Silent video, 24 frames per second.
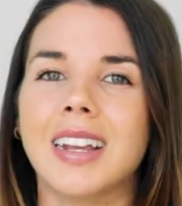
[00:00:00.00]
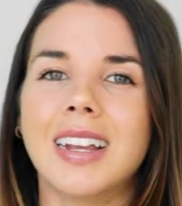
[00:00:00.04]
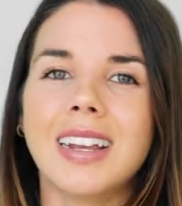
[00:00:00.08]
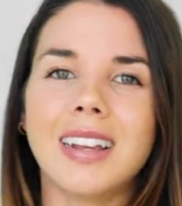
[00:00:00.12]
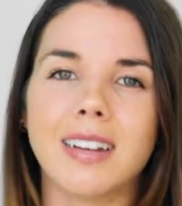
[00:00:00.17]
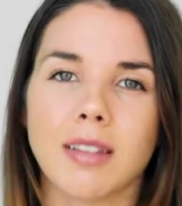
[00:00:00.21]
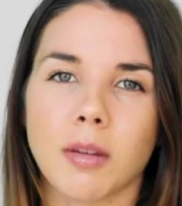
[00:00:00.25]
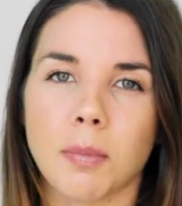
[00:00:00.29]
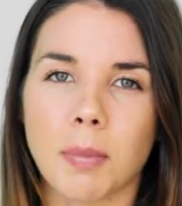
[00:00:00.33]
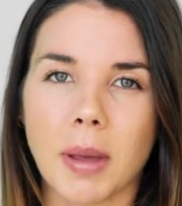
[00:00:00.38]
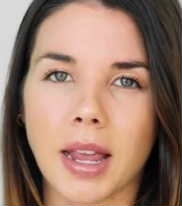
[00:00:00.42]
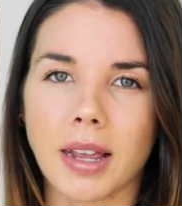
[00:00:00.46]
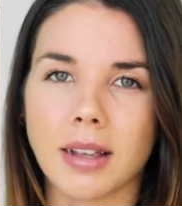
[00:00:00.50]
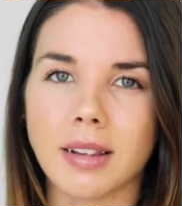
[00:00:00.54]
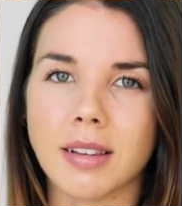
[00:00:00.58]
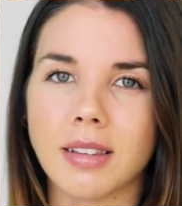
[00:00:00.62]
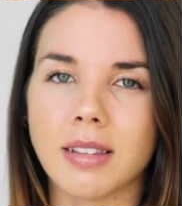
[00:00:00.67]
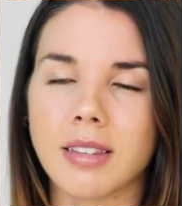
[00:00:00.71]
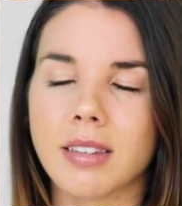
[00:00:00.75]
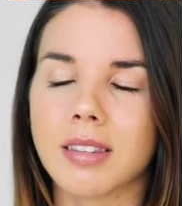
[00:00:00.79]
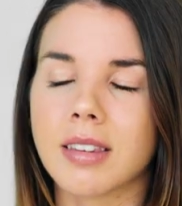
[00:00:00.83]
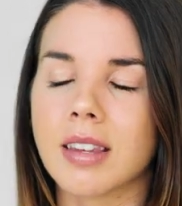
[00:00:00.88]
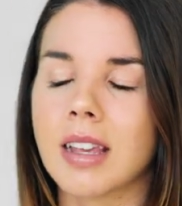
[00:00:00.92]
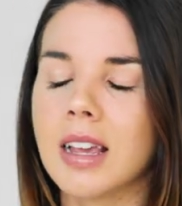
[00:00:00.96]
It
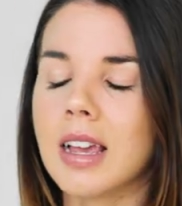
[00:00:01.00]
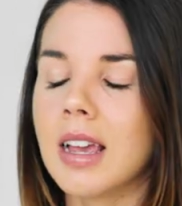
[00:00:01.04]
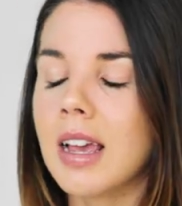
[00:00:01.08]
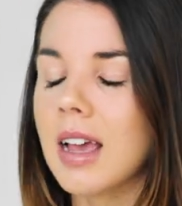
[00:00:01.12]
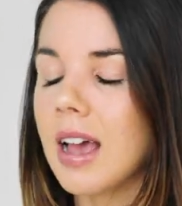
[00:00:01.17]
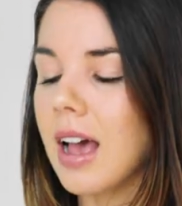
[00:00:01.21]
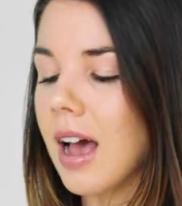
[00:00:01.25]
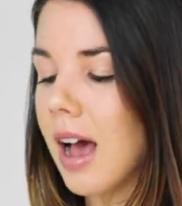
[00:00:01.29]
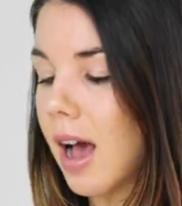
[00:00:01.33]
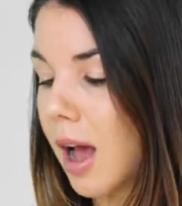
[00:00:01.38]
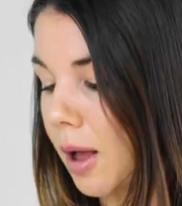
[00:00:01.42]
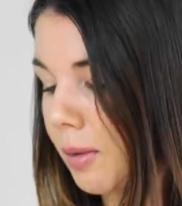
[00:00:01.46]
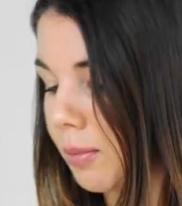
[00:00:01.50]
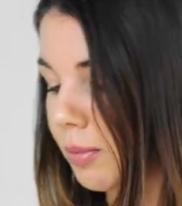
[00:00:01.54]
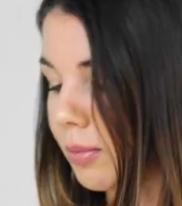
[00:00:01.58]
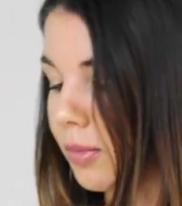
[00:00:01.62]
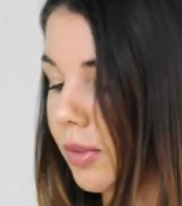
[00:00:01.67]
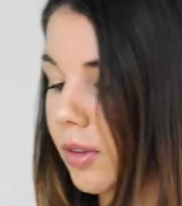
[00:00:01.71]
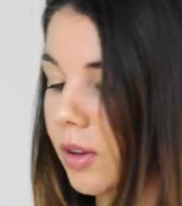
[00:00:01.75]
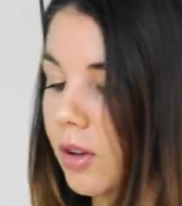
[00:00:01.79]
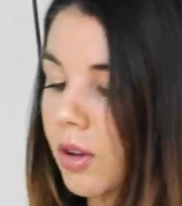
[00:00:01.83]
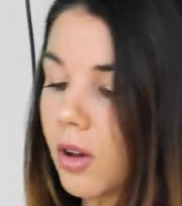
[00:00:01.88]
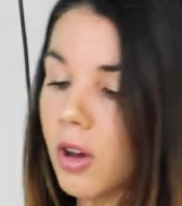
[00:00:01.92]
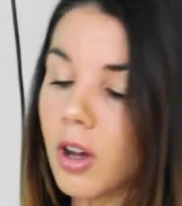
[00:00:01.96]
depends.
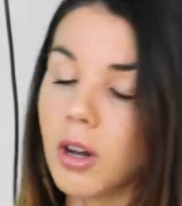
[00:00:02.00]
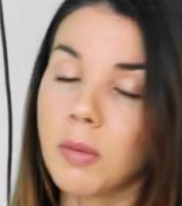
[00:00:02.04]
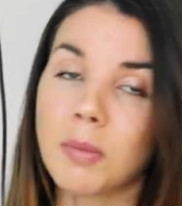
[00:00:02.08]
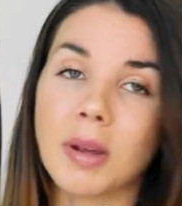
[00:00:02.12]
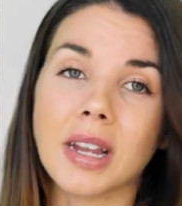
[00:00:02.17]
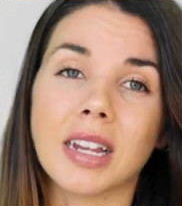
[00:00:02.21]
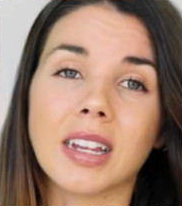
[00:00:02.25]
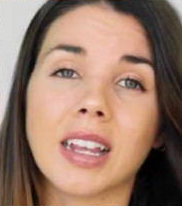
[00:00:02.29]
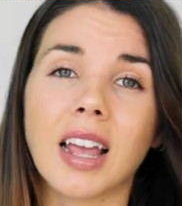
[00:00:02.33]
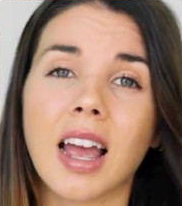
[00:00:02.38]
Um, on my